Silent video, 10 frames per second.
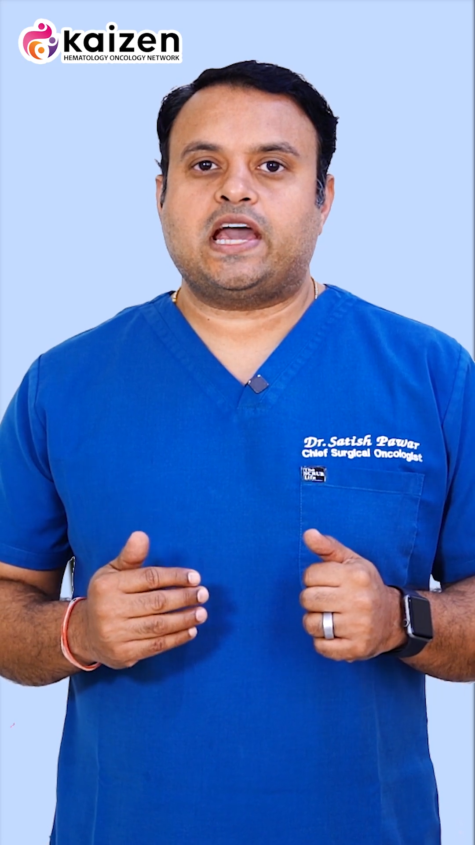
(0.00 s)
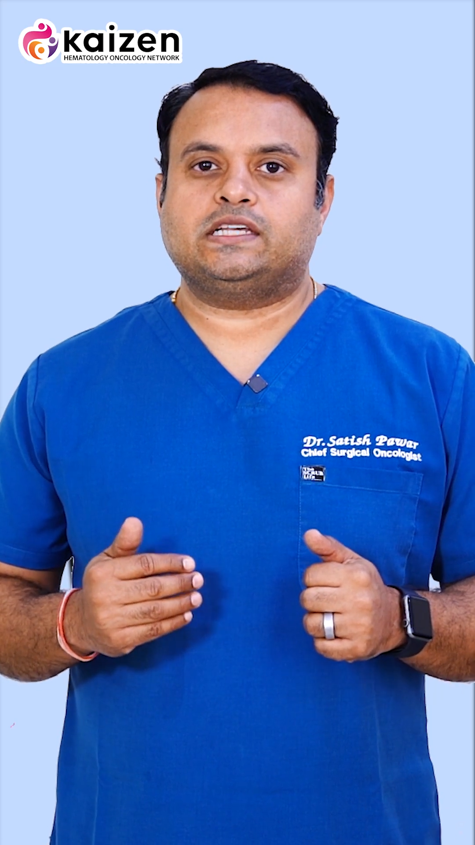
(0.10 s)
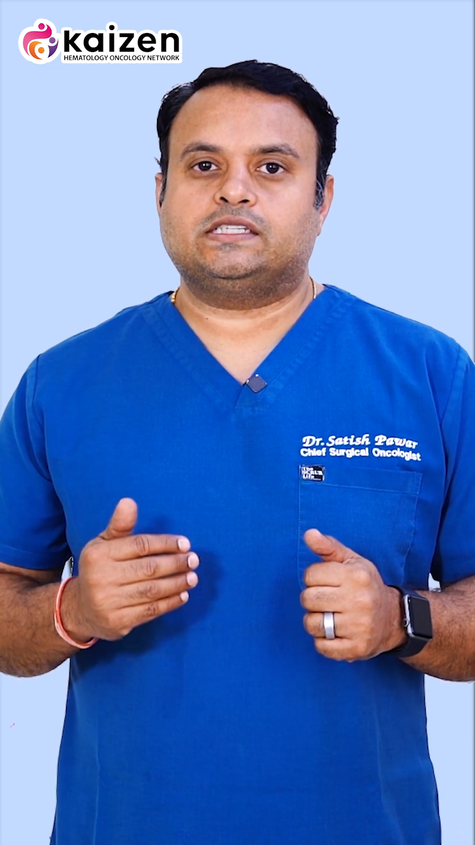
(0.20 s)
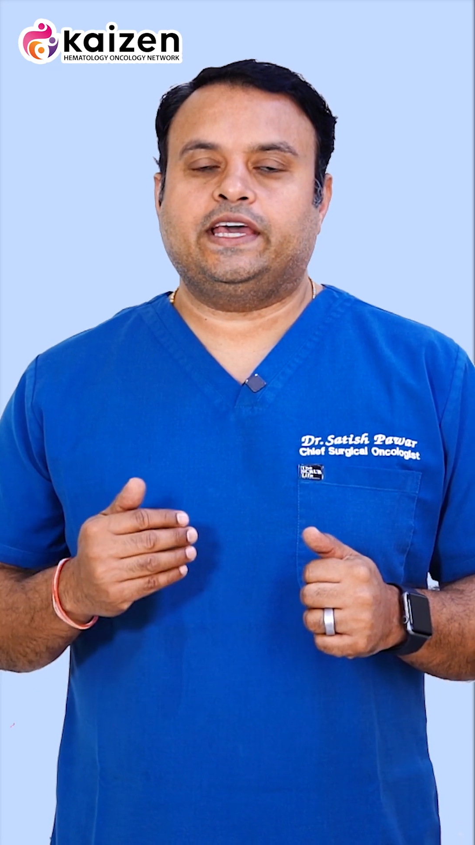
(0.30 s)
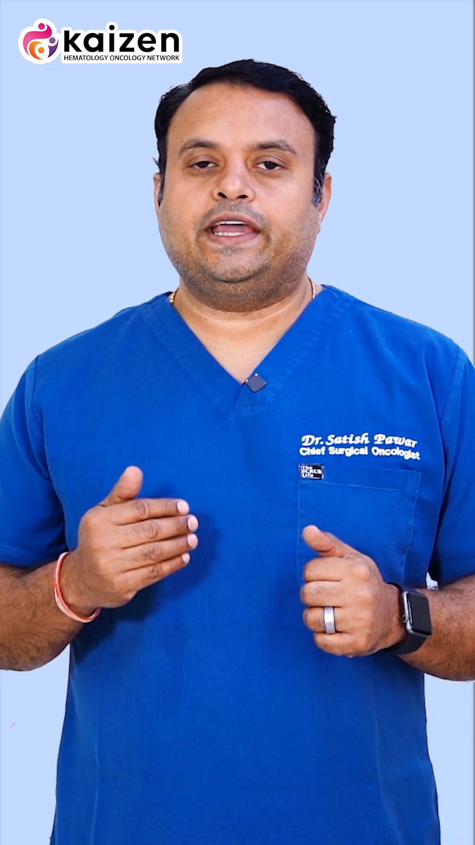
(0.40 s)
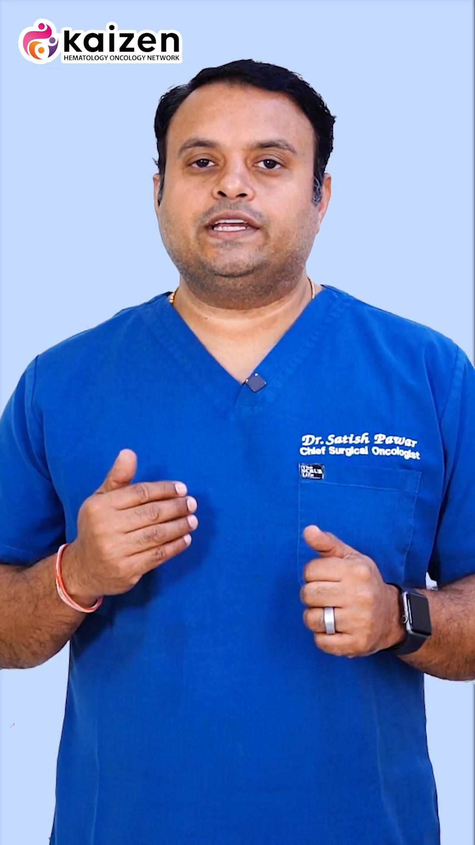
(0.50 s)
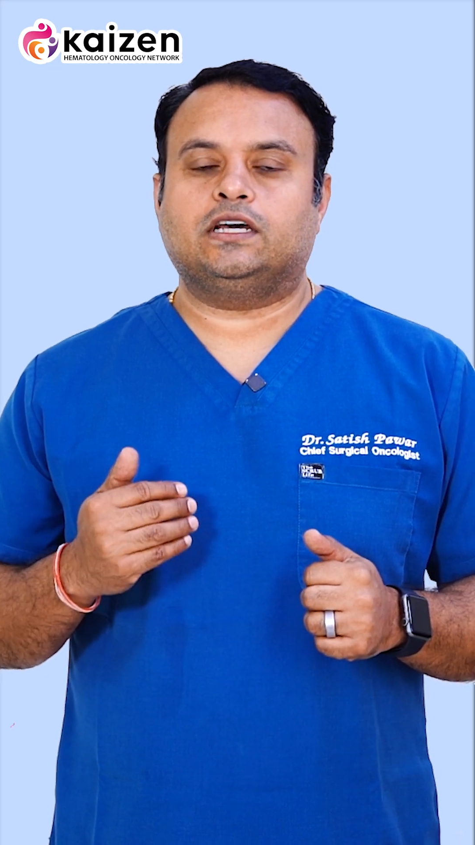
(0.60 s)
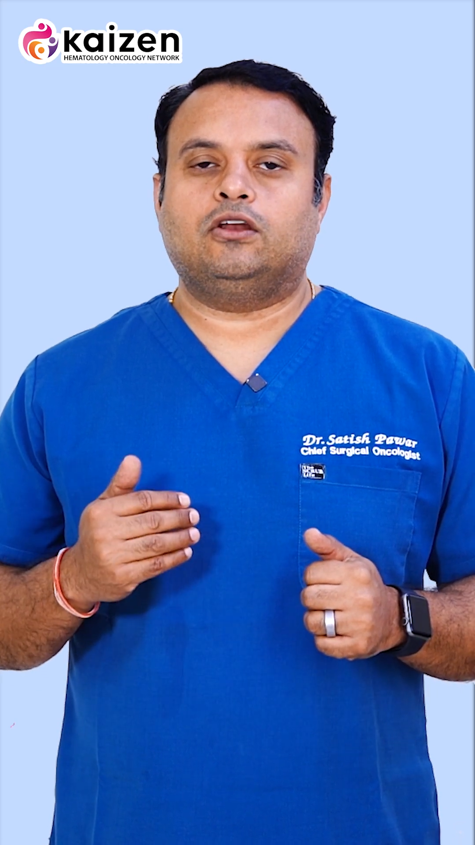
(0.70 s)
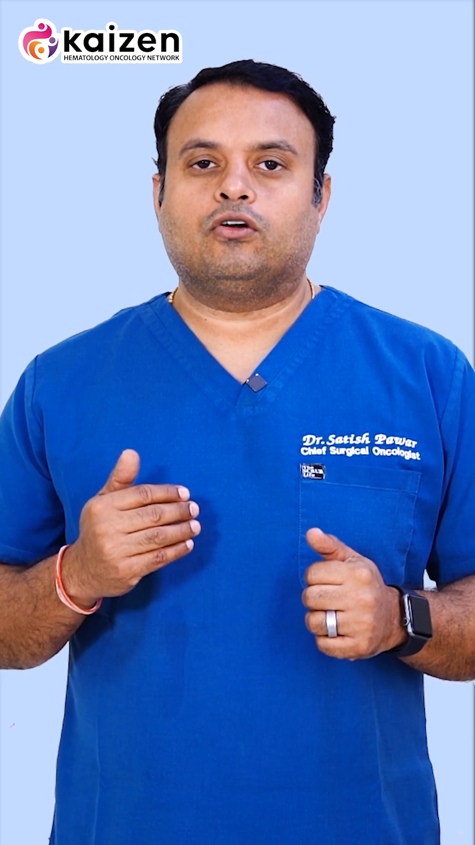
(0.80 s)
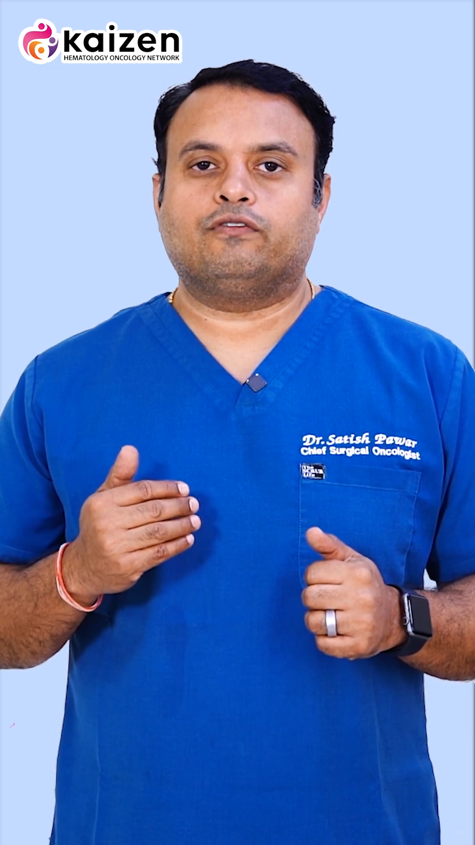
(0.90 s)
has
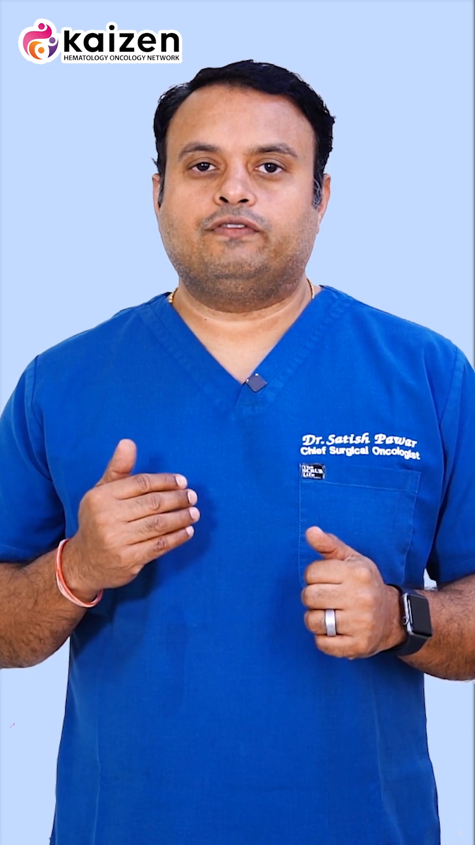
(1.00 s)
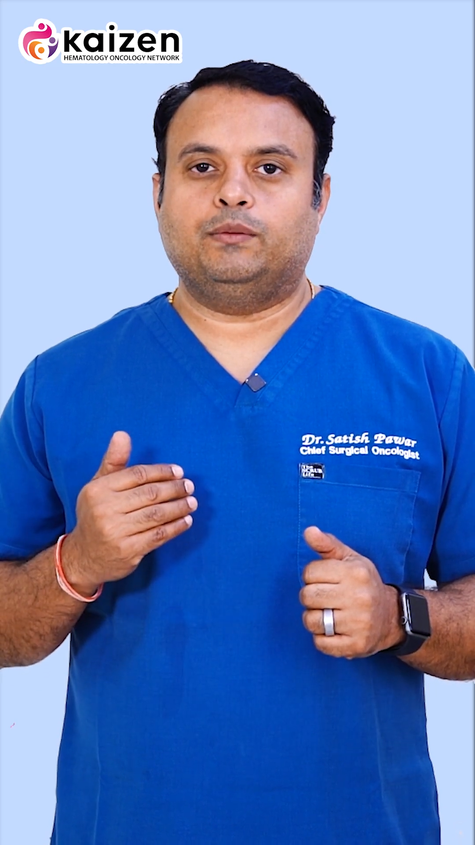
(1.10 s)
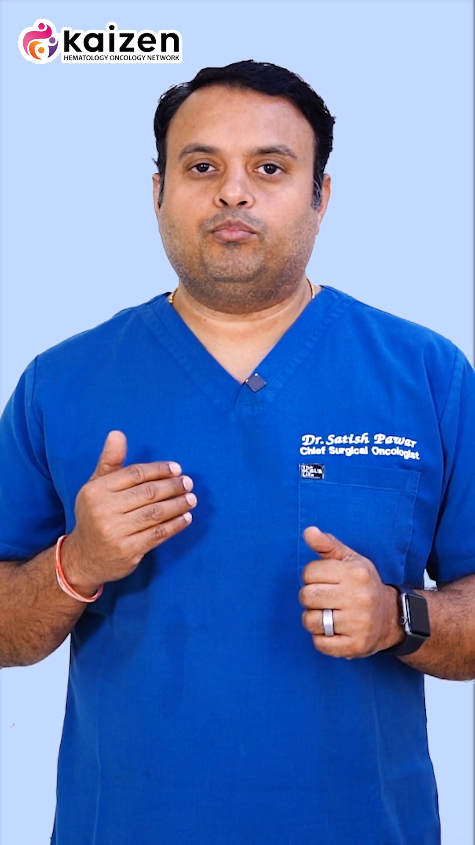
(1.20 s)
gained a lot of